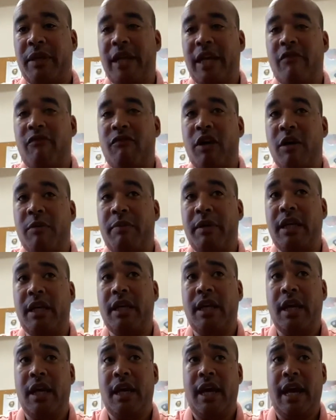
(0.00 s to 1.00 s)
playing
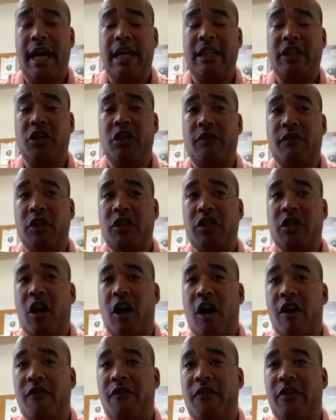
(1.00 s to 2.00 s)
rugby at the University
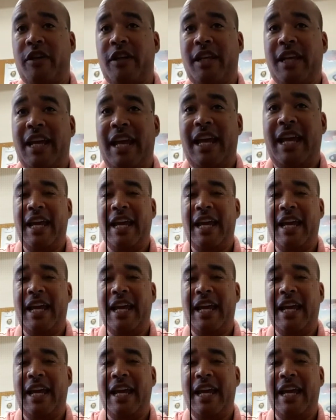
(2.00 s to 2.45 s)
of Hartford